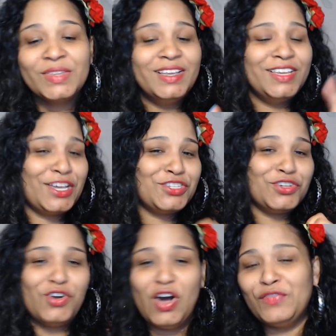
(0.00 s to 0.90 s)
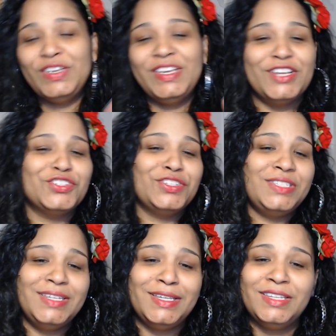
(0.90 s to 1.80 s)
get your coffee, get your
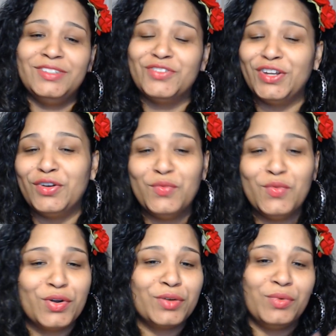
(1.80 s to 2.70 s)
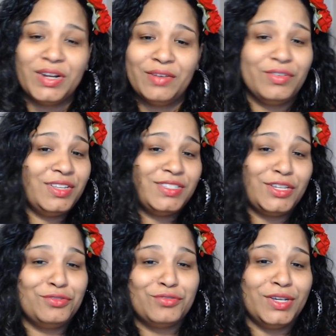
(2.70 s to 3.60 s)
tea, drink of water, whatever it is
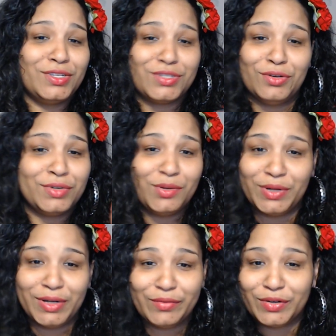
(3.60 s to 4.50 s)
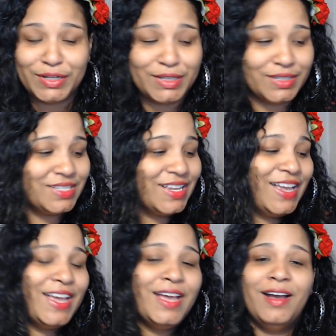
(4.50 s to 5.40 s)
that you drink, soda, whatever it is.
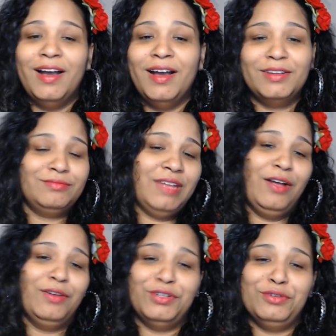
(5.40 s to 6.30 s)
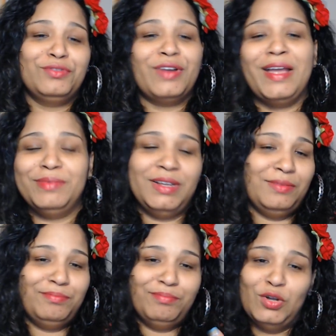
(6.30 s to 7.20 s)
I don't know, grab
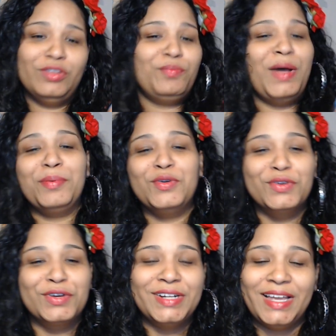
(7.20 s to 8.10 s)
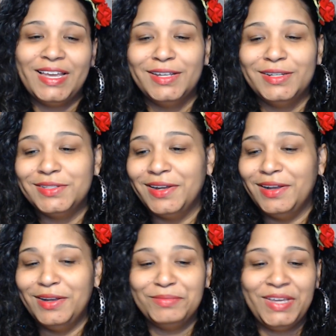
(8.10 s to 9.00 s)
a bowl of popcorn, and
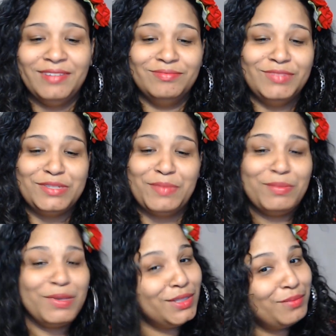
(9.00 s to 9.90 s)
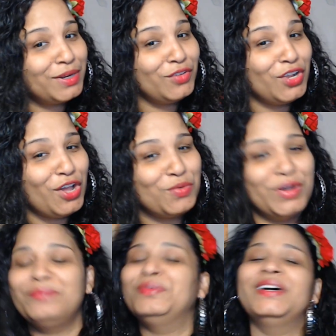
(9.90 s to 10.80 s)
yeah, this might be a little bit of a long
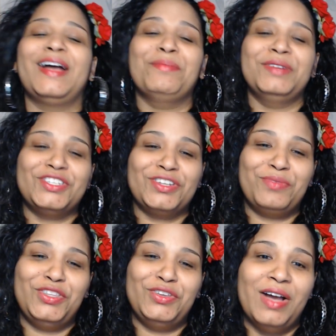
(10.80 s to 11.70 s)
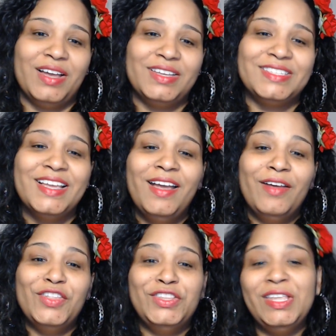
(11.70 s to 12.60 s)
one, but I'm going to share with you guys
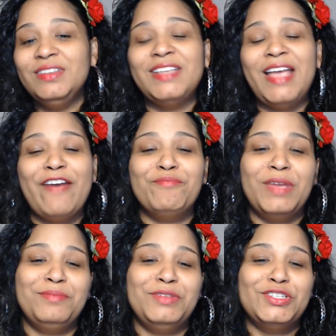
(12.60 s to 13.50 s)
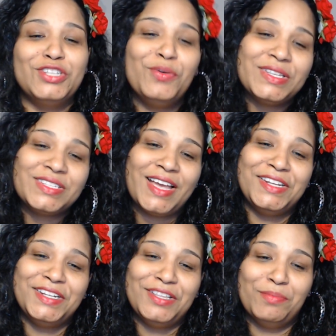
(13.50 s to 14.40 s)
the things that have made me so
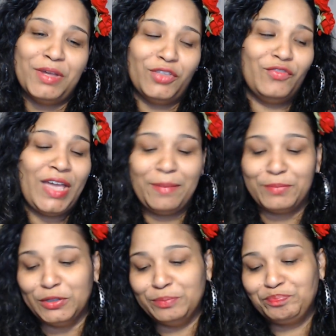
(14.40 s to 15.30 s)
excited in the month of April.